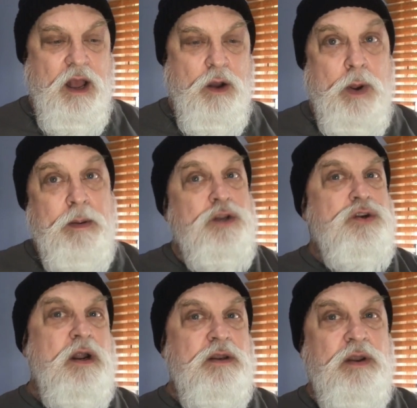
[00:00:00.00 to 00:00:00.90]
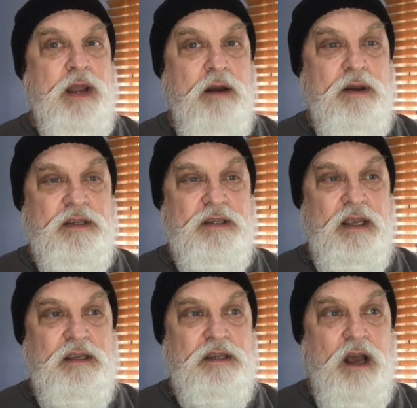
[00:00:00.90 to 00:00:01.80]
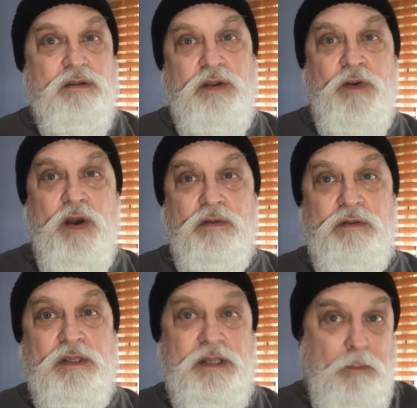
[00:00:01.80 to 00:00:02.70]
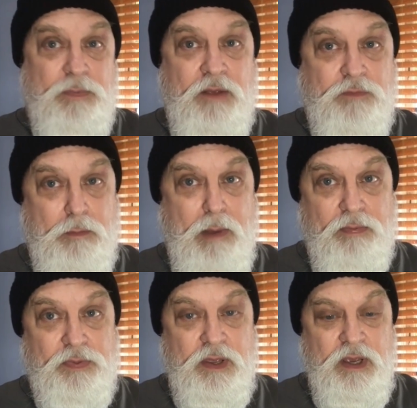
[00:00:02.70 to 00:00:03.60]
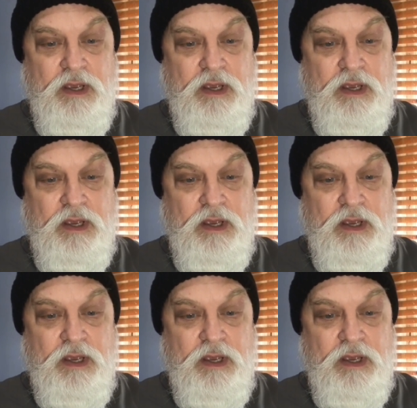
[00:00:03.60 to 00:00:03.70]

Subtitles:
What I'm going to try and do now is I'll devote something for the month.